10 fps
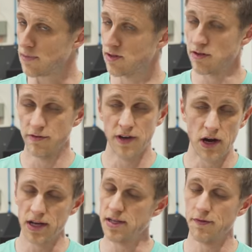It's a
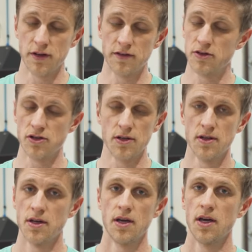very tough decision.
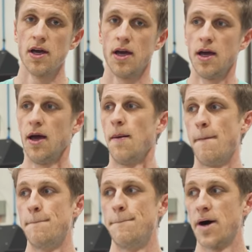
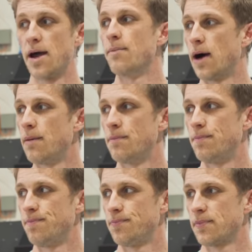But I'm, I'm,
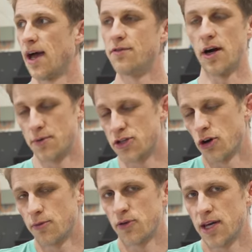I've come to
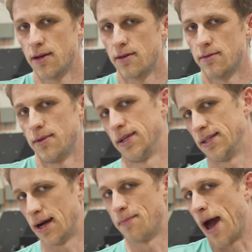terms with it
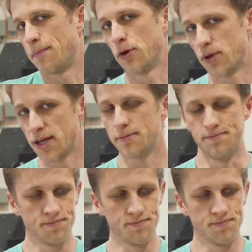it, I'm happy with it.